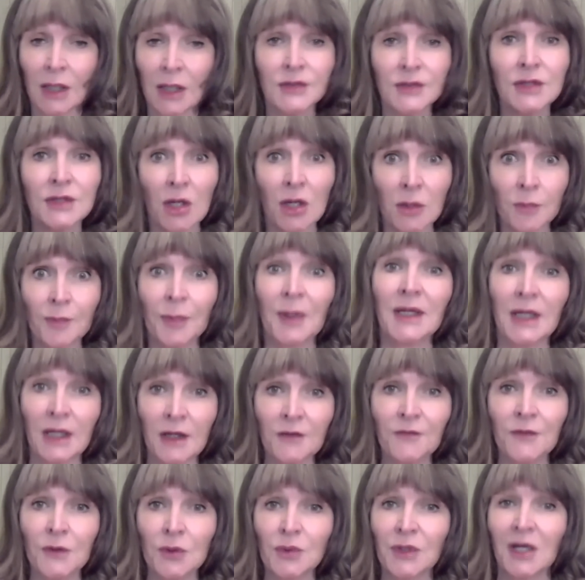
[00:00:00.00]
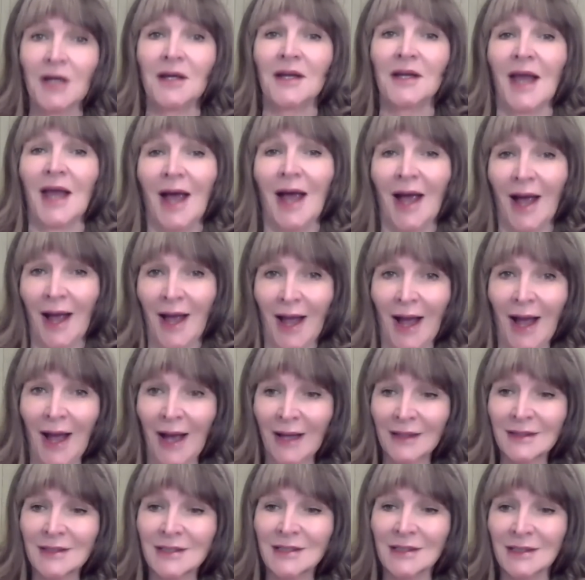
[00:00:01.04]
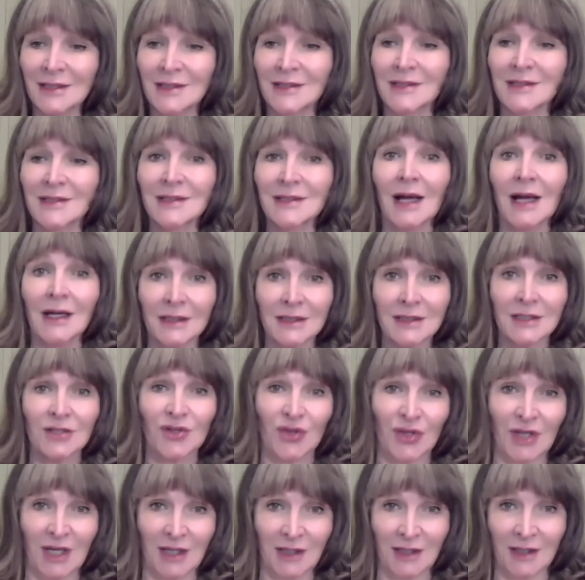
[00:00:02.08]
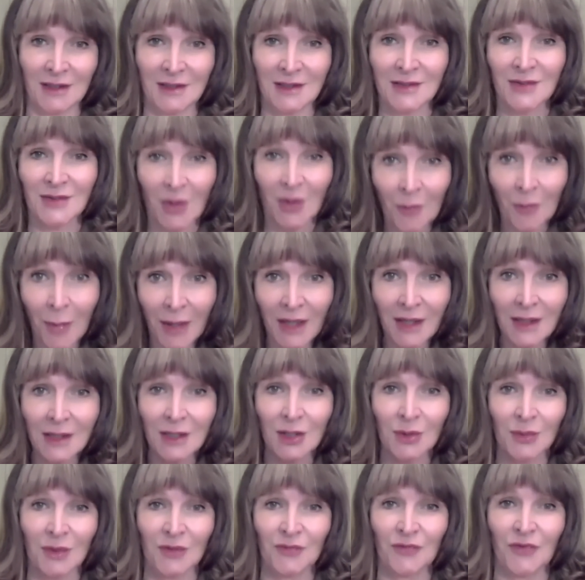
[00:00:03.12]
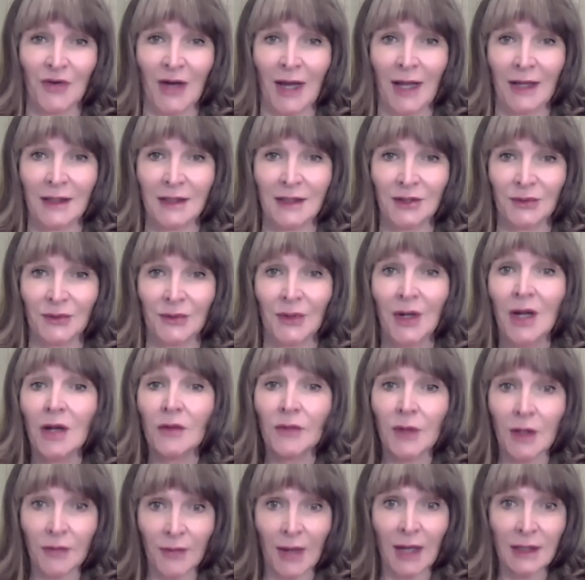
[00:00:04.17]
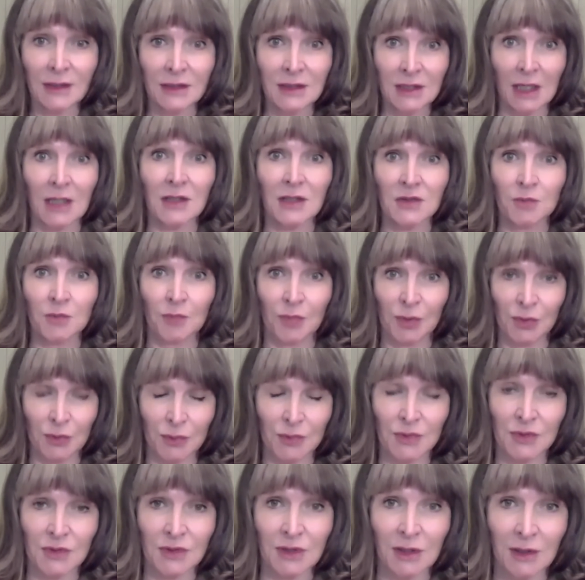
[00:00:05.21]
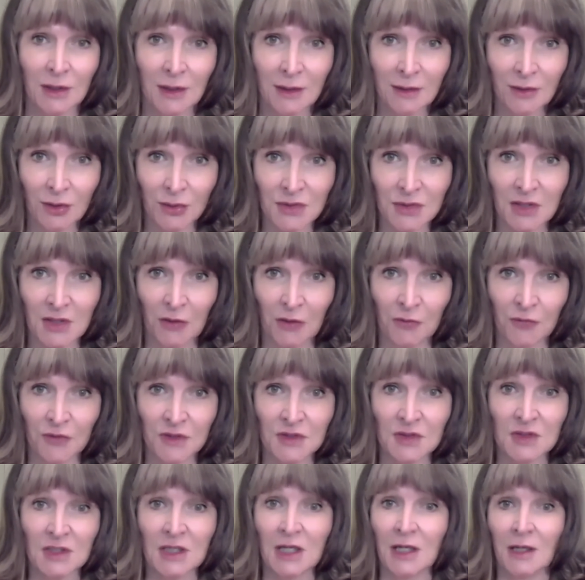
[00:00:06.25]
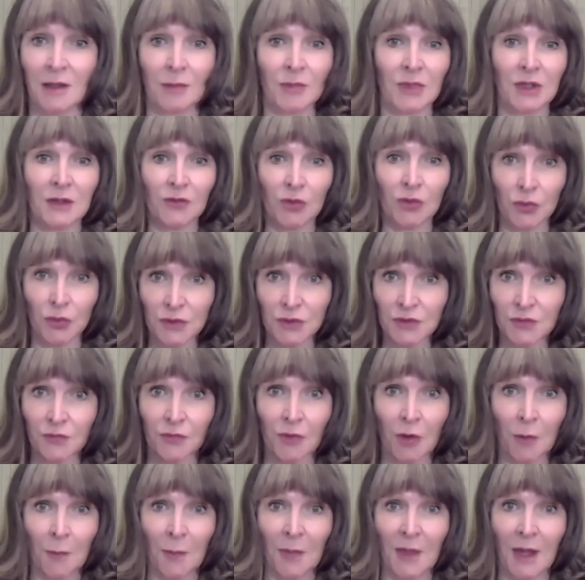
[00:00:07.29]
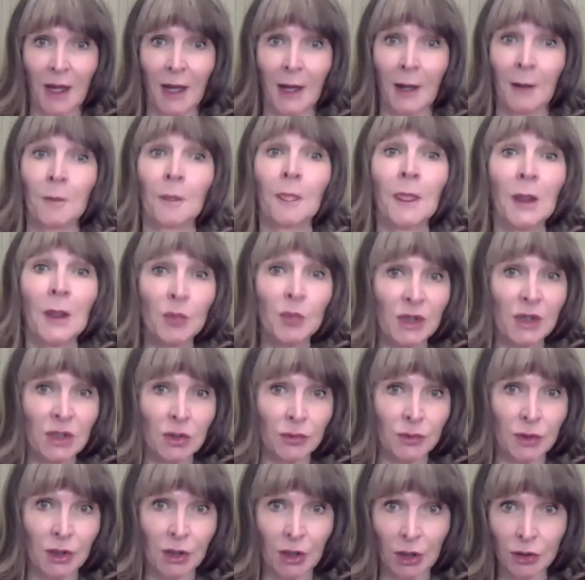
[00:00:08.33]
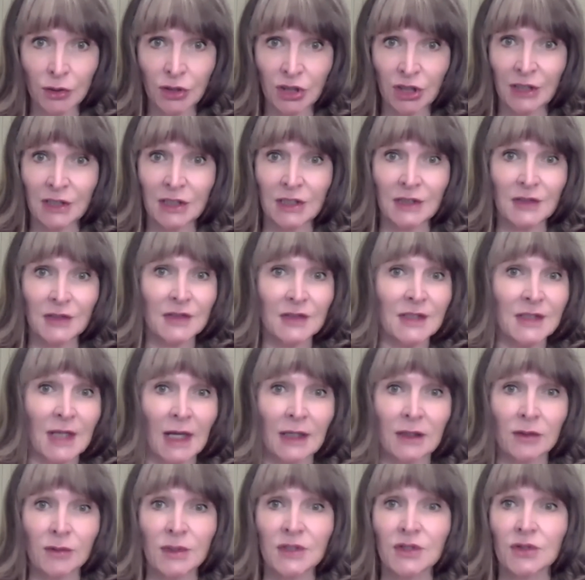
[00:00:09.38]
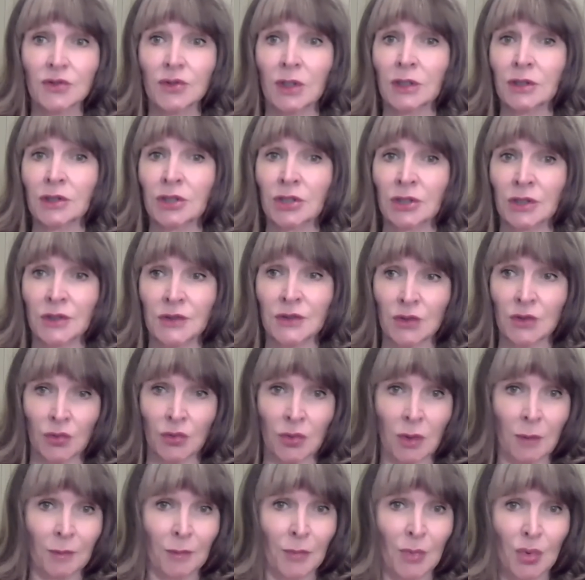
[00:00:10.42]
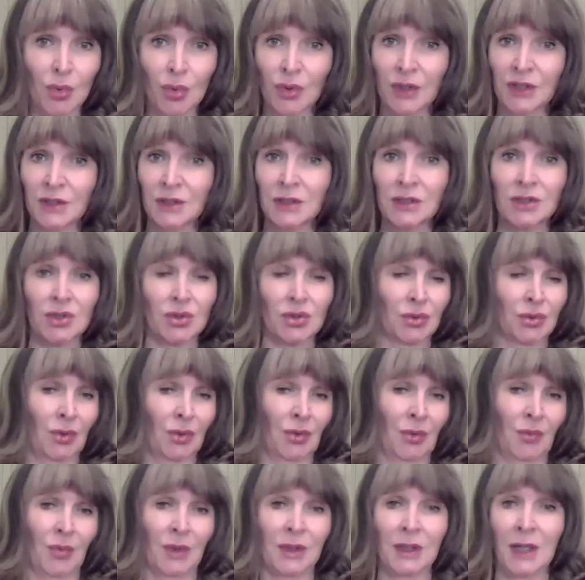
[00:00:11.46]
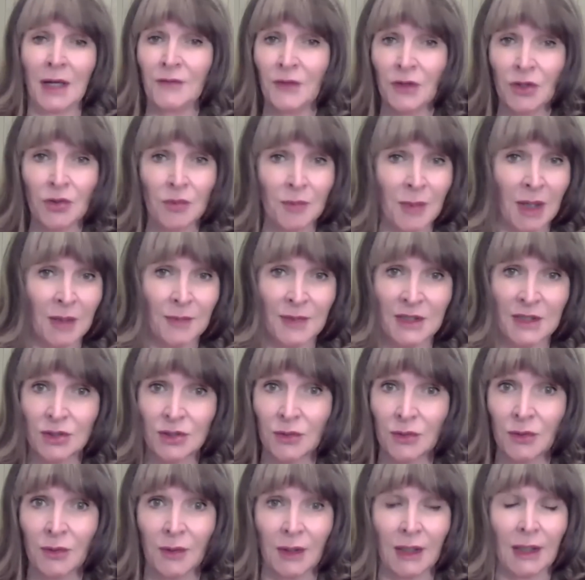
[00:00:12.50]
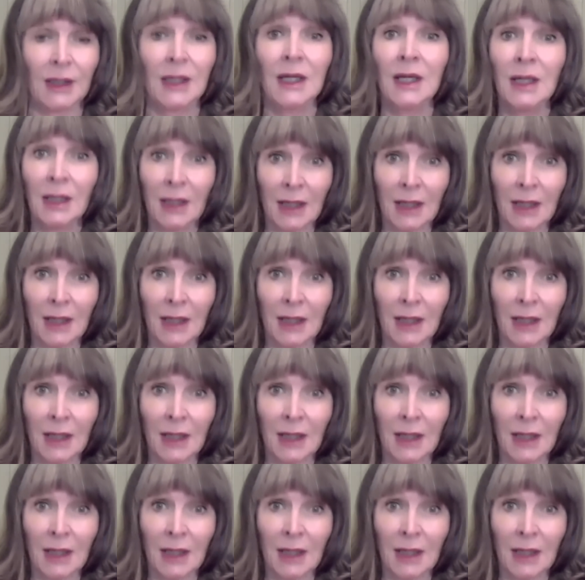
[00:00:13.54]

So, but if you can actually cite things that make you of value, then that does boost your self-esteem. And of course, from there, when you're negotiating salary structures or a mortgage or whatever you may be doing